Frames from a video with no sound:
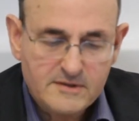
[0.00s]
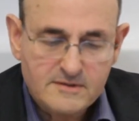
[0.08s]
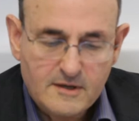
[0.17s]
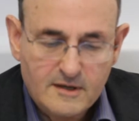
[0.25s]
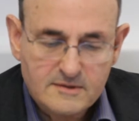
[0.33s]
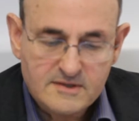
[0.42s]

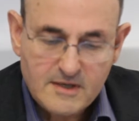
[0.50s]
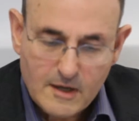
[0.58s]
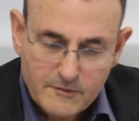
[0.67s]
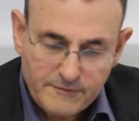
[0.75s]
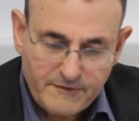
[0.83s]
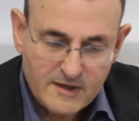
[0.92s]
states
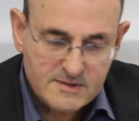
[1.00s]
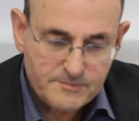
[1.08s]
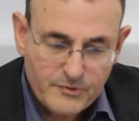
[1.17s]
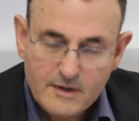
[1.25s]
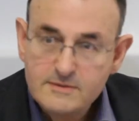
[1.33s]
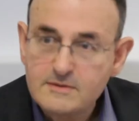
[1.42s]
sacrifice
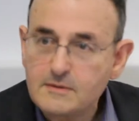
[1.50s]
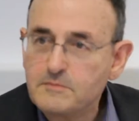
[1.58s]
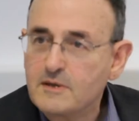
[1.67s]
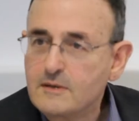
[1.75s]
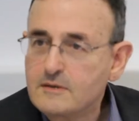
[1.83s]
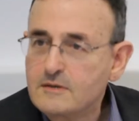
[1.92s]
price
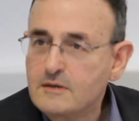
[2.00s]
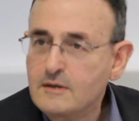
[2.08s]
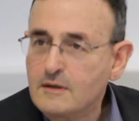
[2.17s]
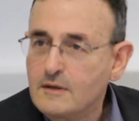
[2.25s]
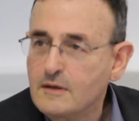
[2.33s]
stability